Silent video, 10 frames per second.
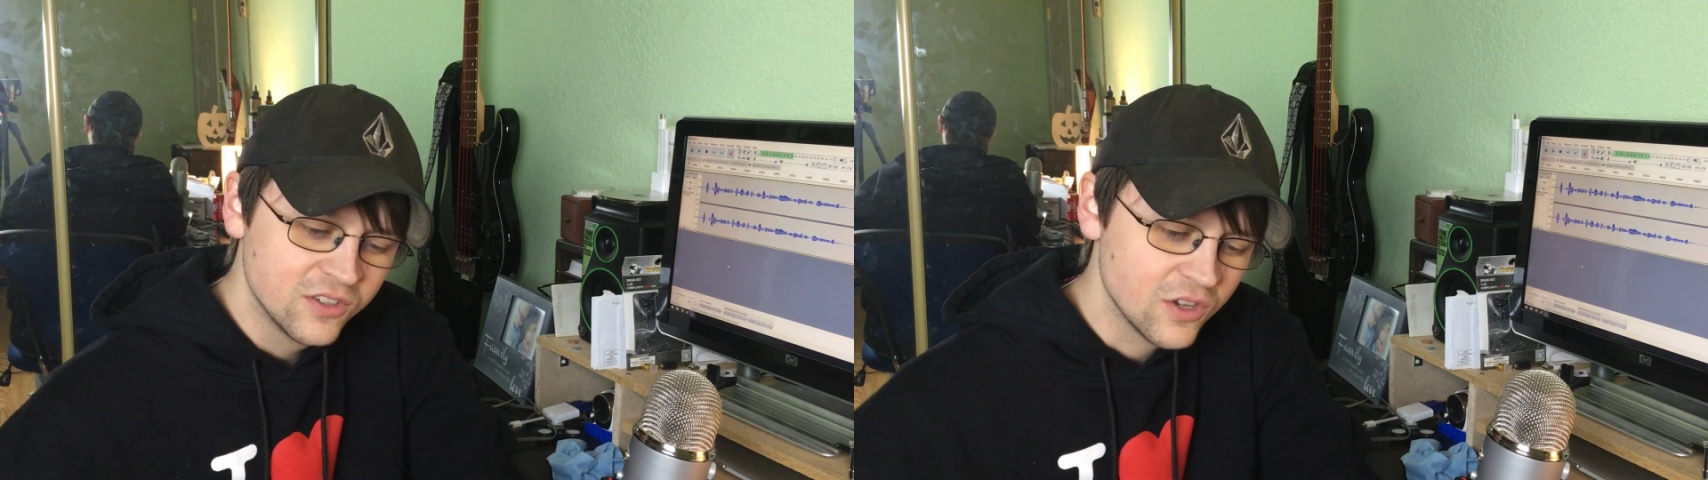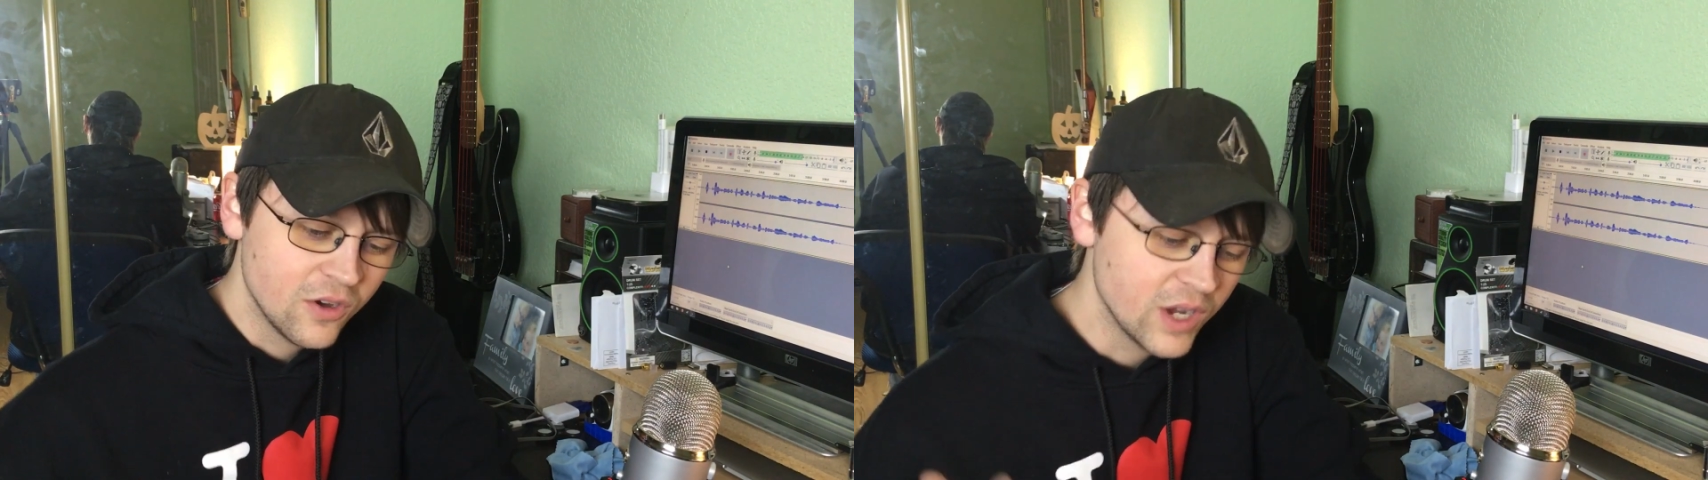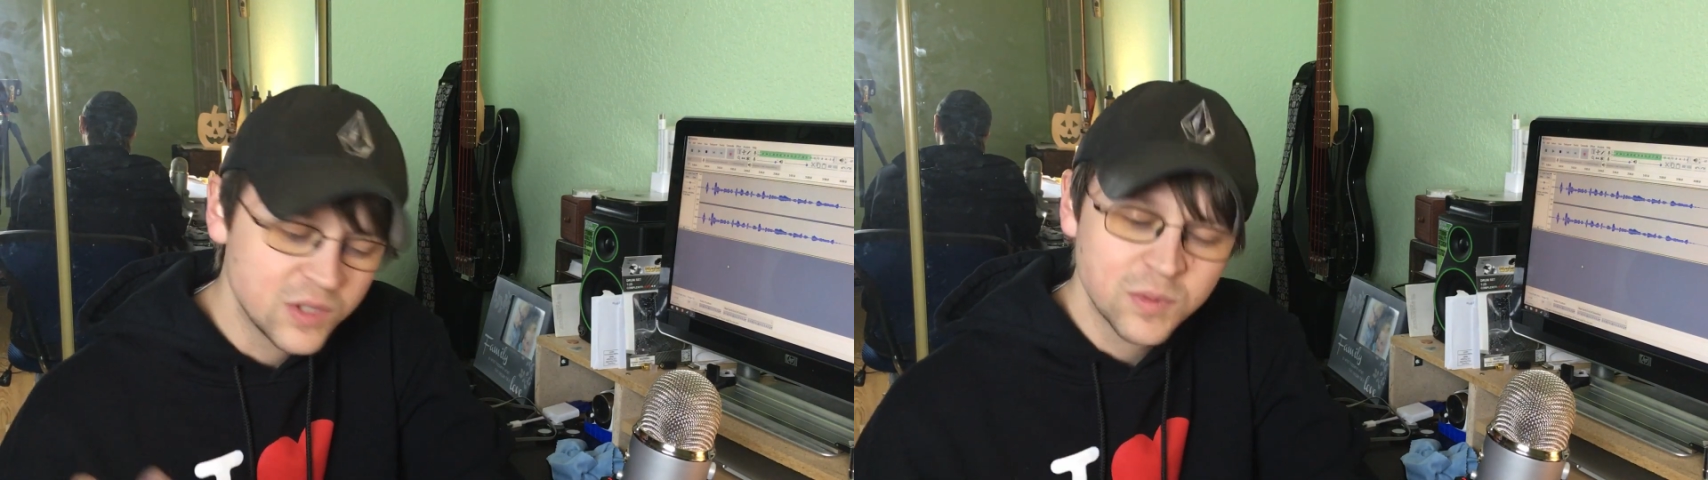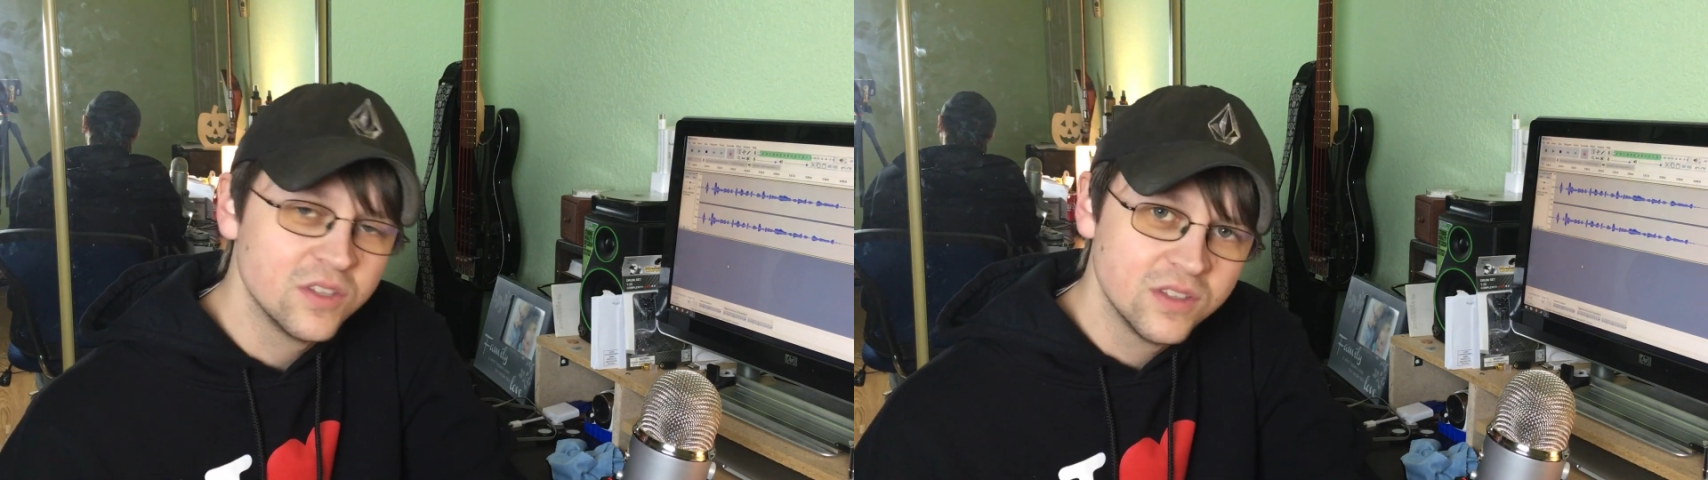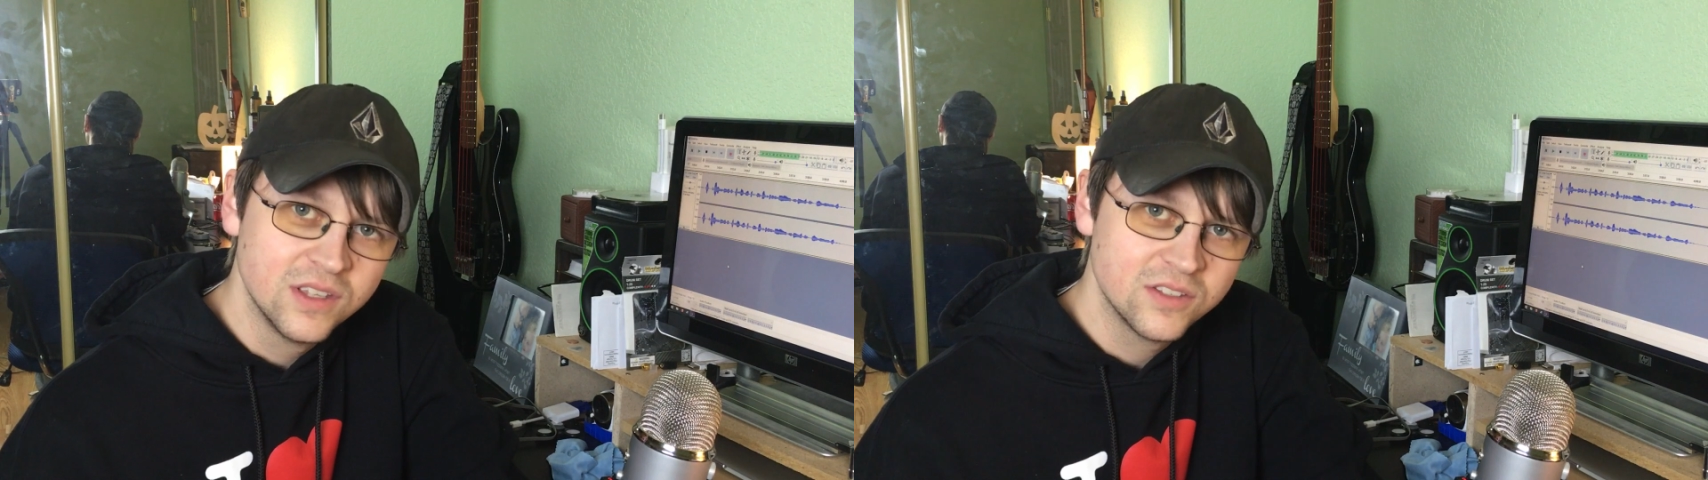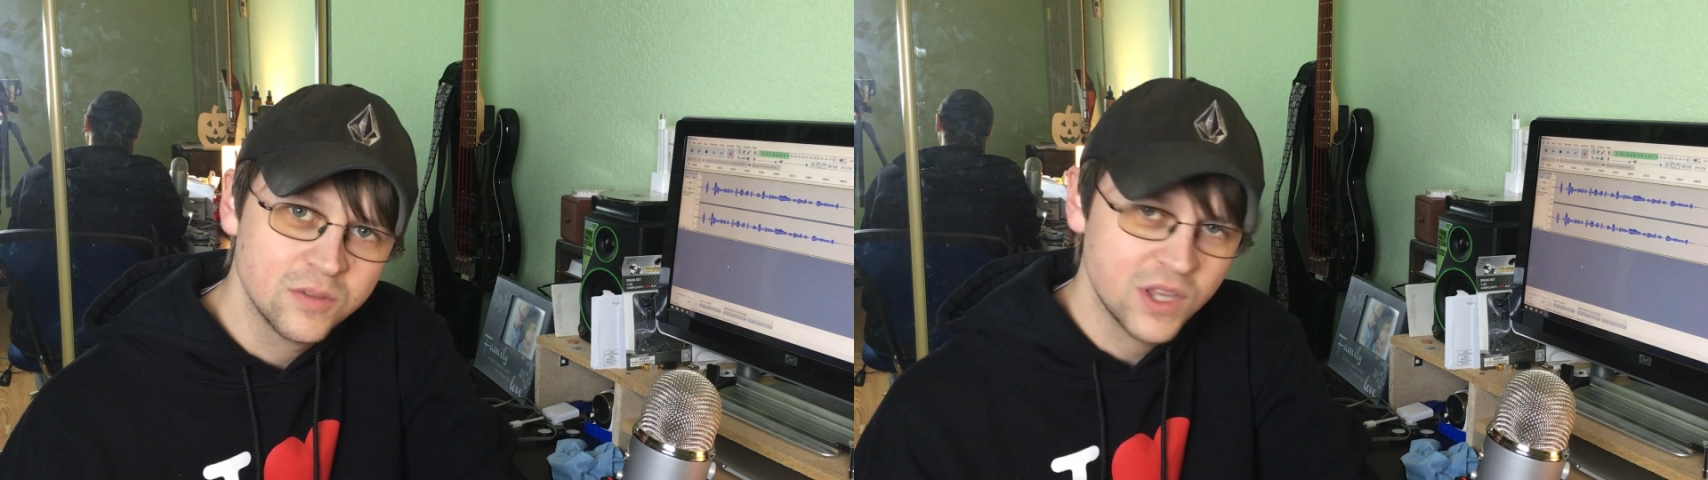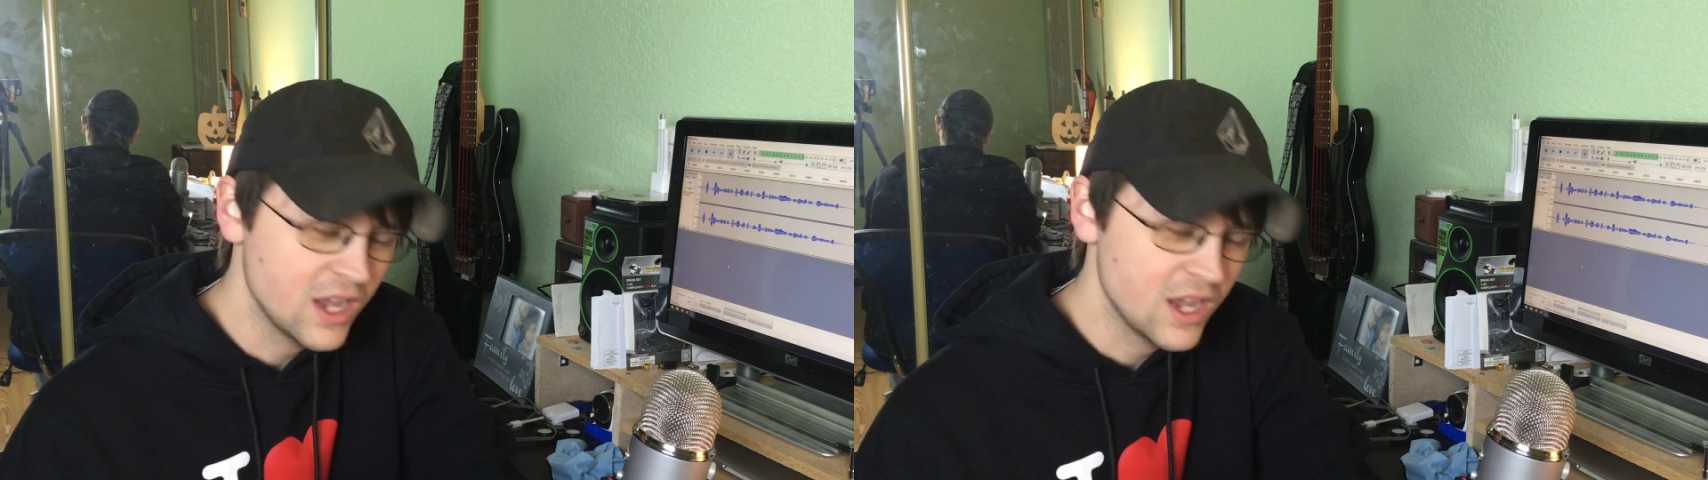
So I spent some